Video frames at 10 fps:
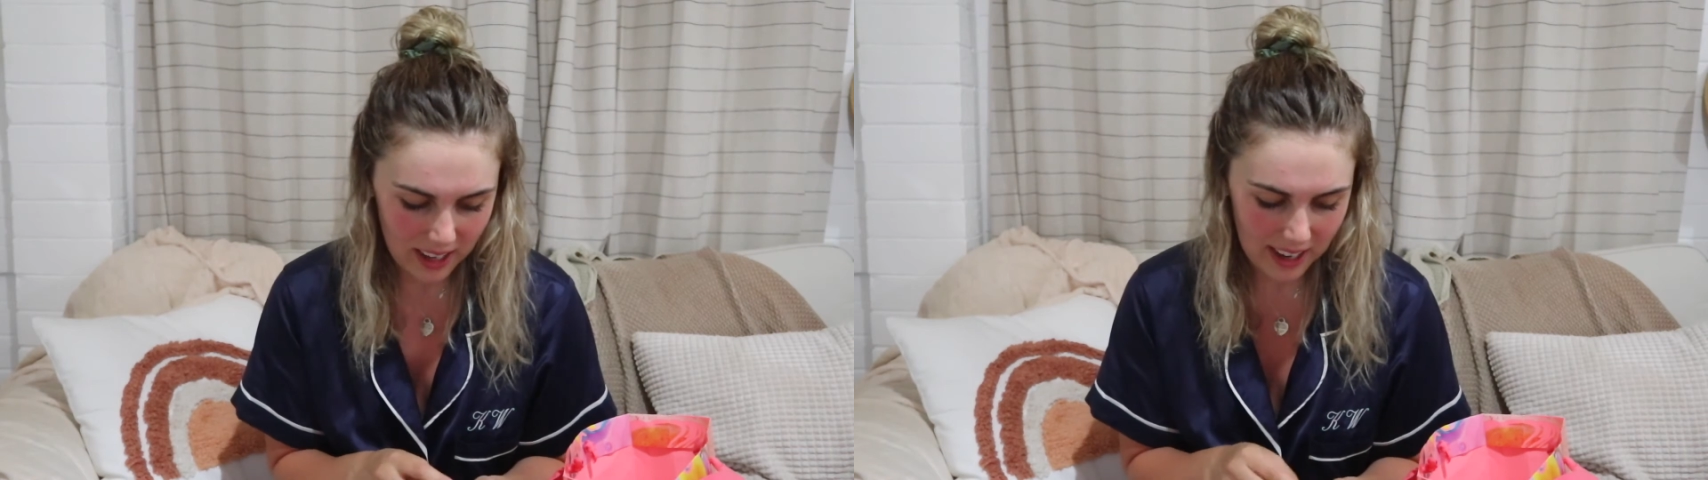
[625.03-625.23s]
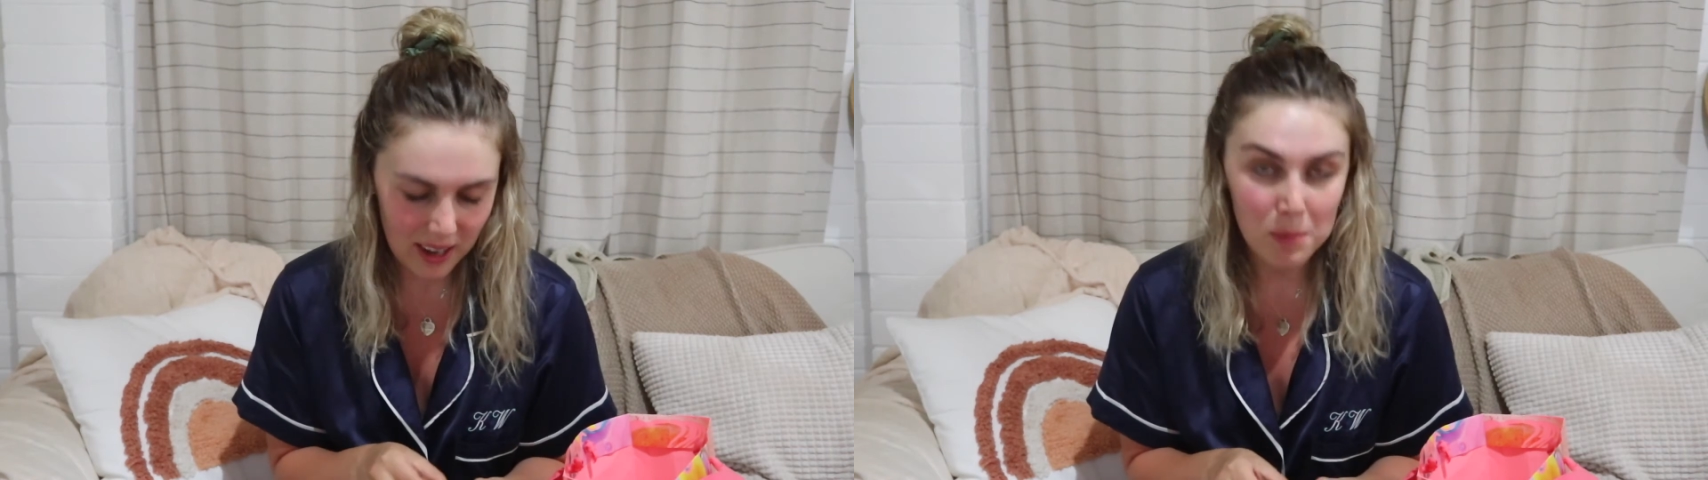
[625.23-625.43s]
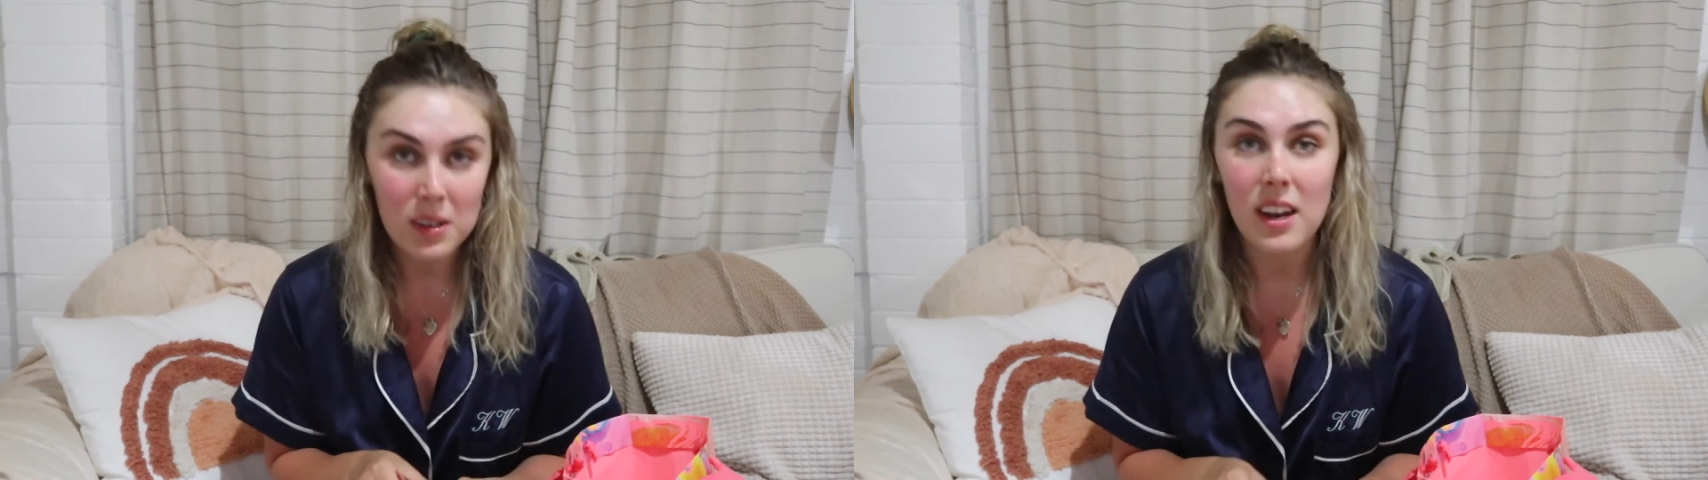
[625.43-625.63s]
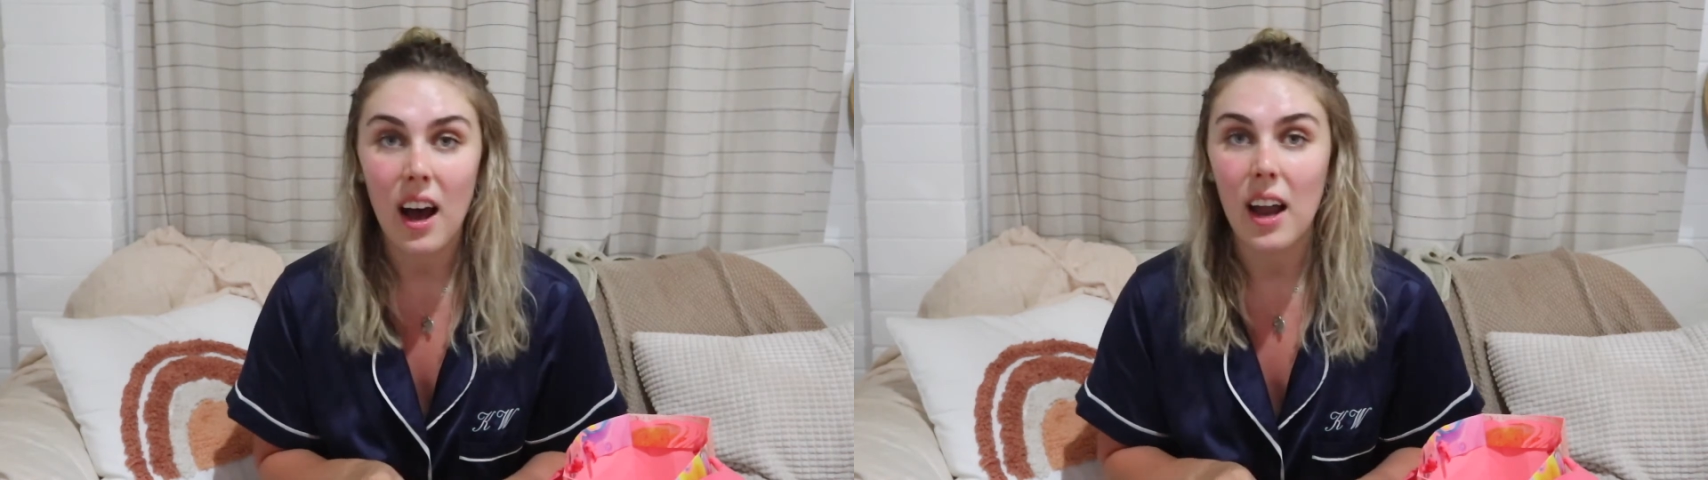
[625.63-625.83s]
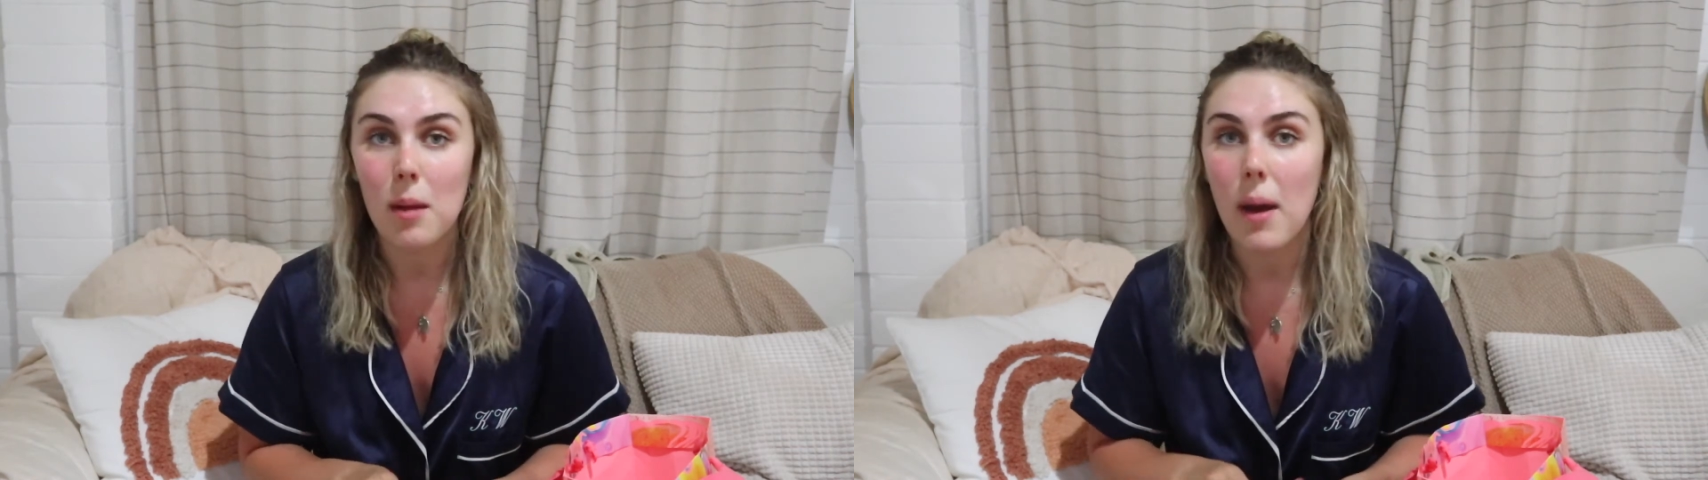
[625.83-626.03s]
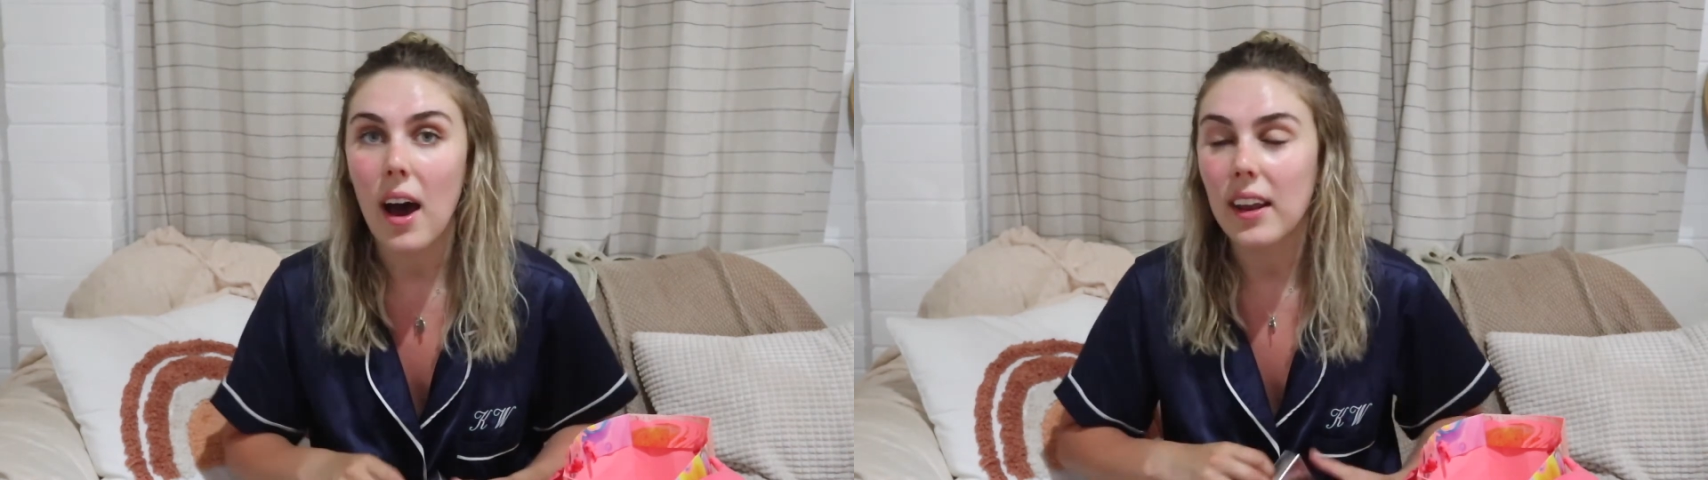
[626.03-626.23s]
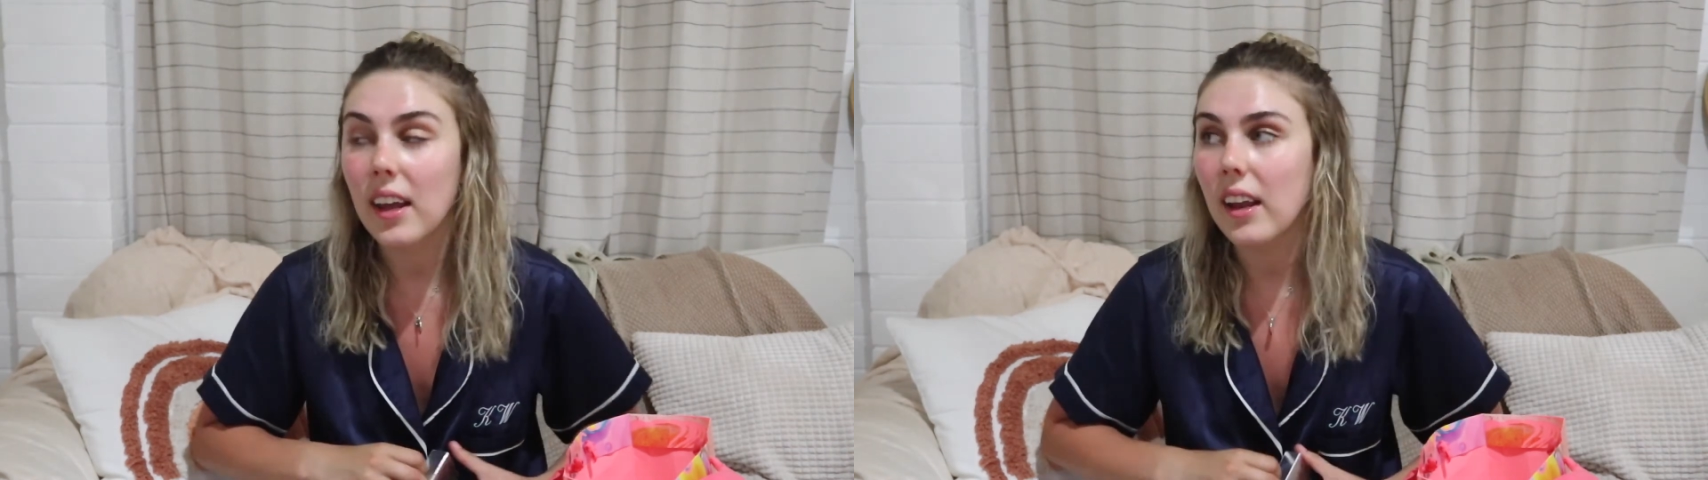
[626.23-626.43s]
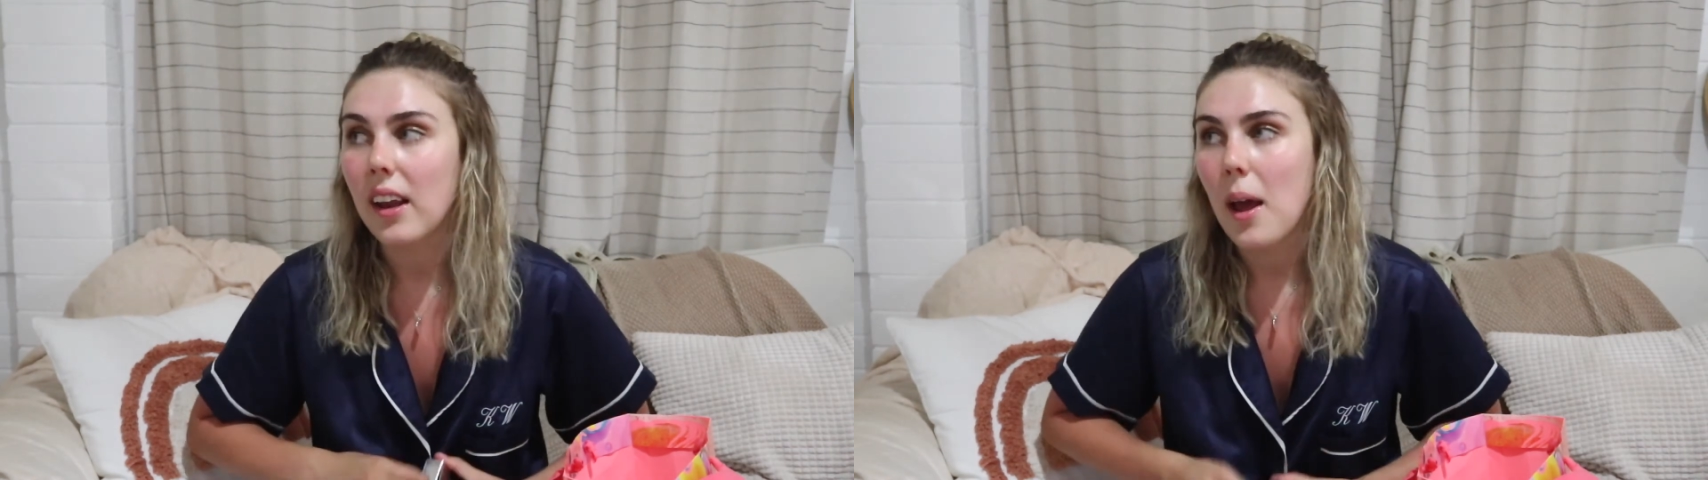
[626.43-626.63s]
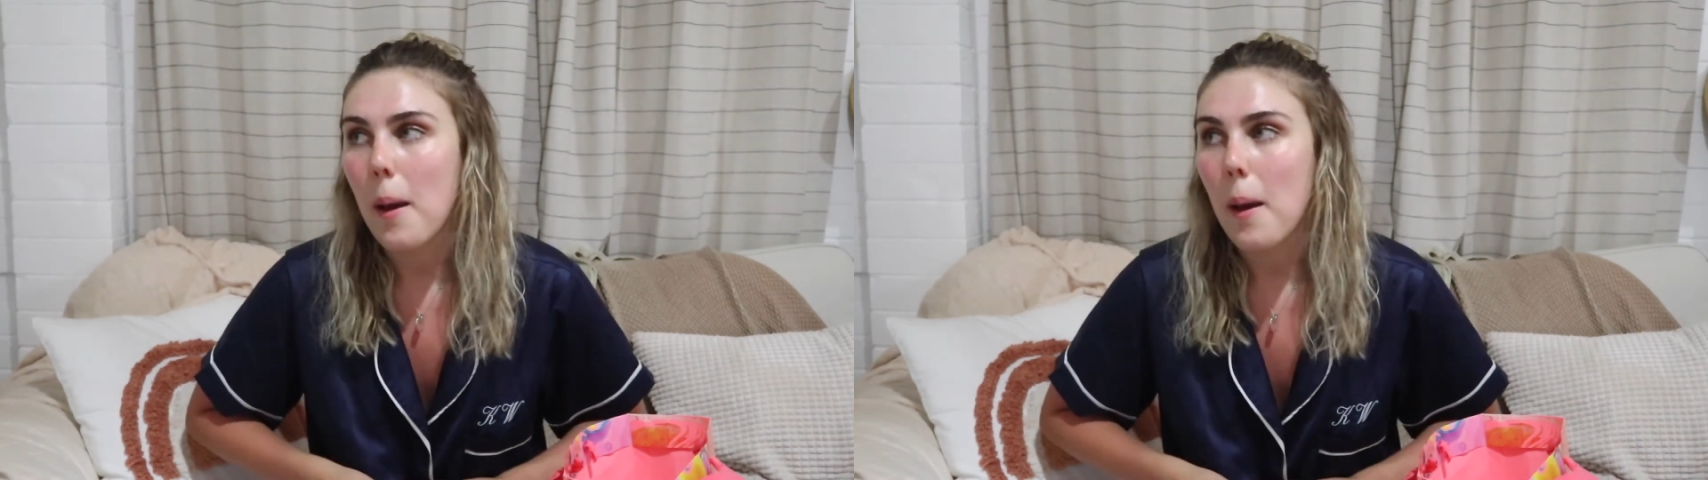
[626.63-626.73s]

I ummed and ahed about it,